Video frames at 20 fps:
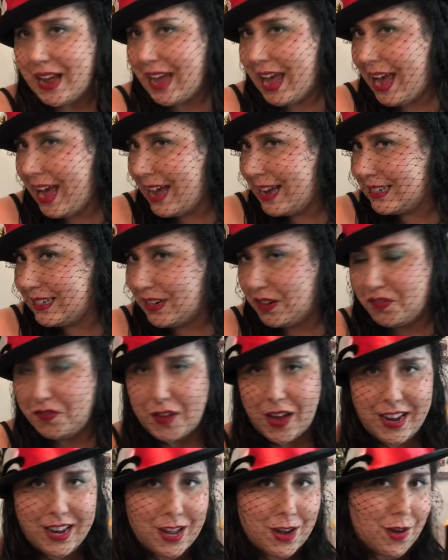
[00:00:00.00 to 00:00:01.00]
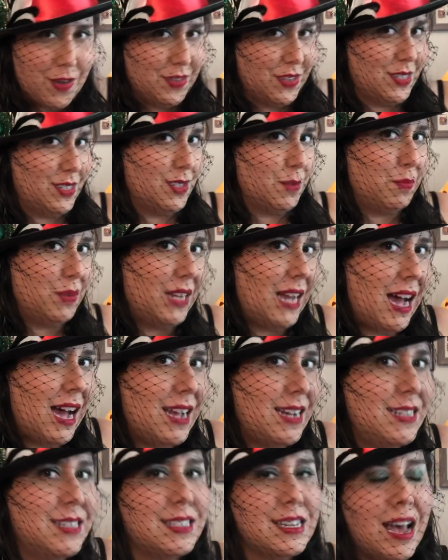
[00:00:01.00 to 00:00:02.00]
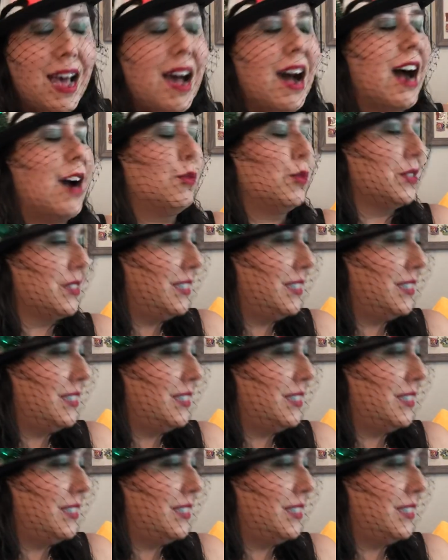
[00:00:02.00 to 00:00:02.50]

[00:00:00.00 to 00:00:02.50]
hat and finding all the supplies. I will